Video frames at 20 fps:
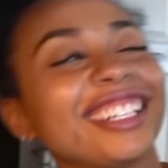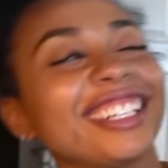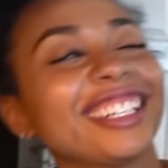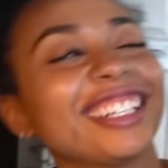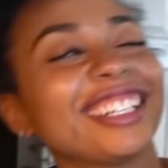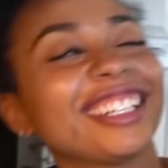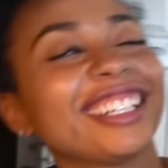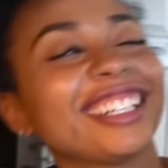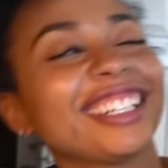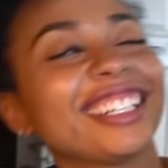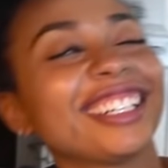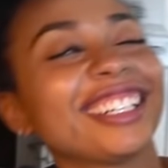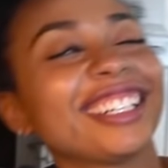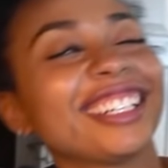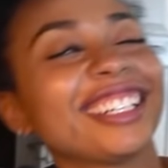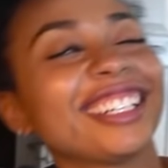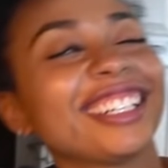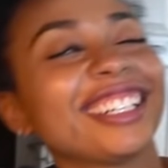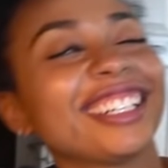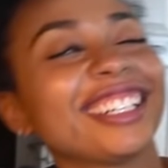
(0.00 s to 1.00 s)

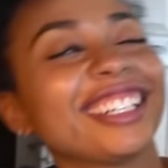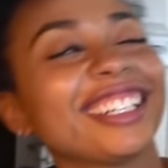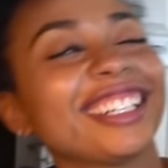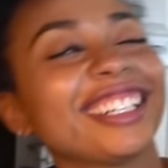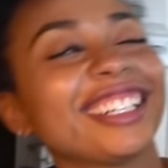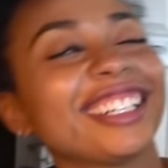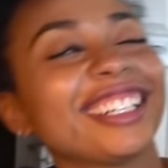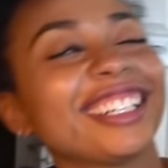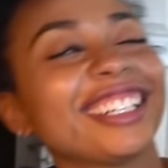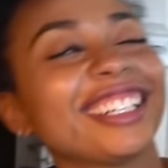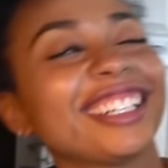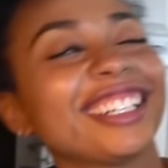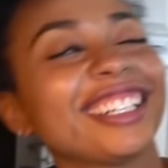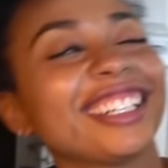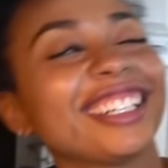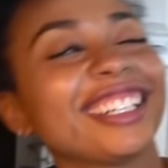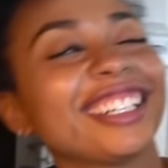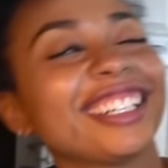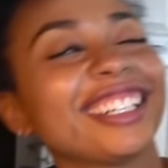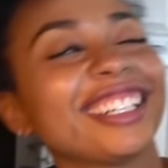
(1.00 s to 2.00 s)

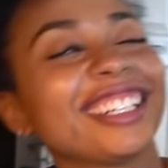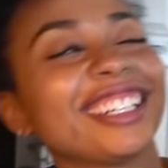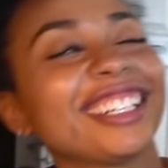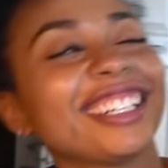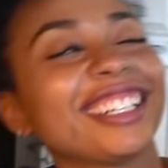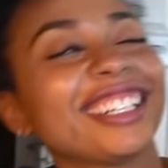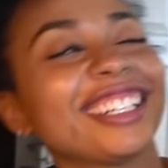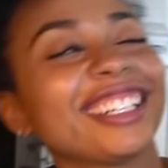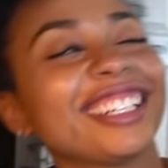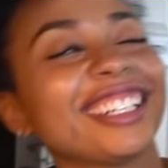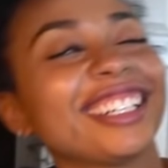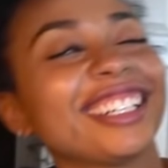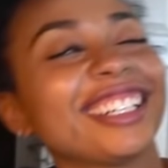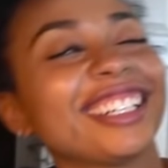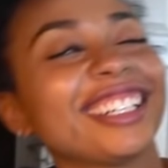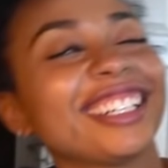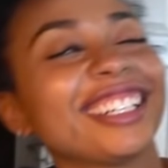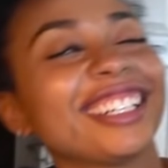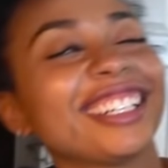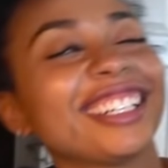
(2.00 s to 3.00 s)

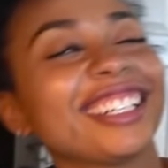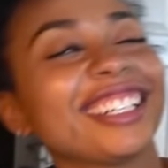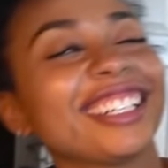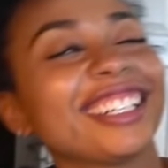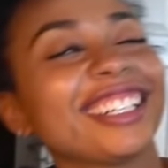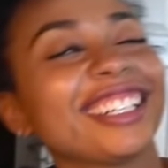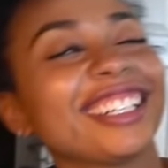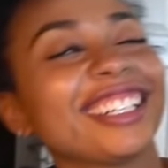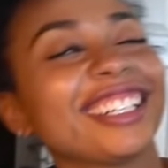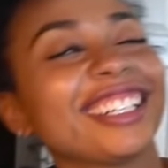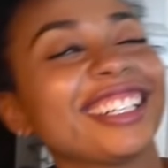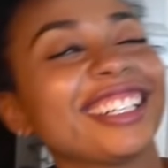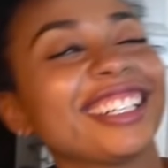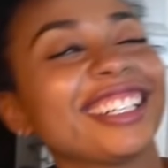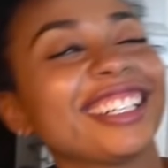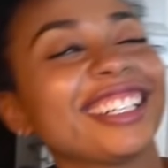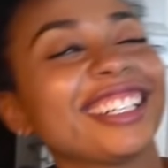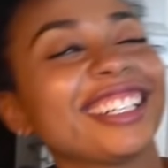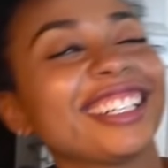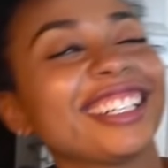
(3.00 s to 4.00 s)

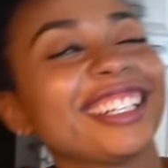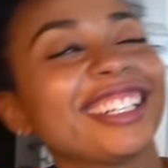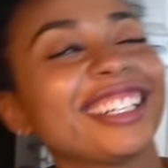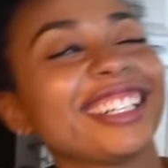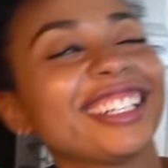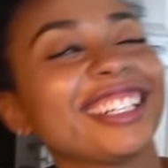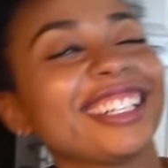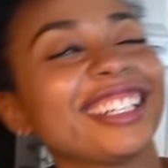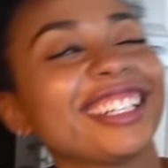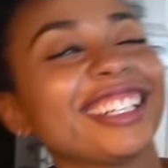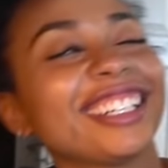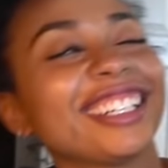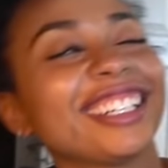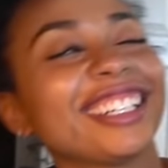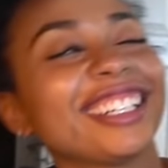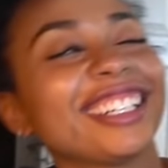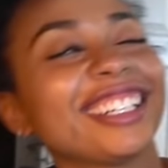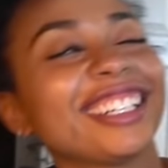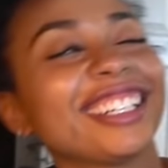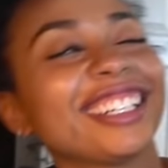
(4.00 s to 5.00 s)

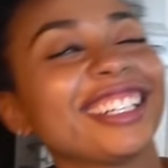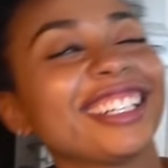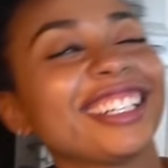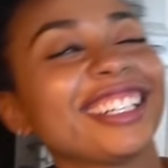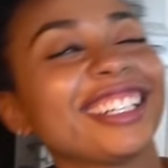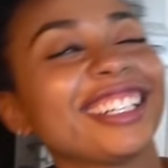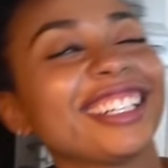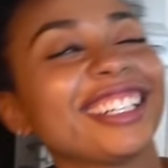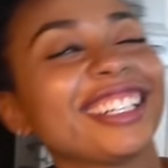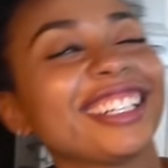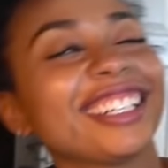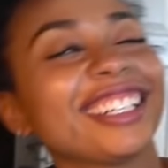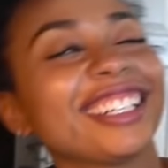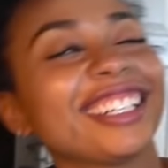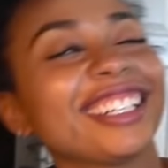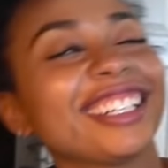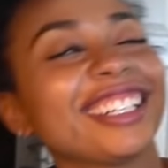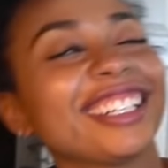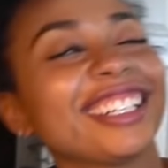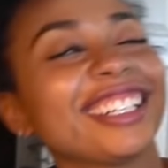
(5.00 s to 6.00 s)

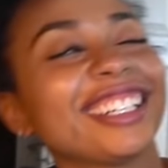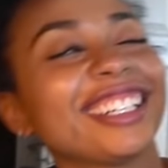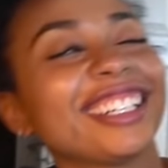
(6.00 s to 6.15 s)
This person isn't speaking.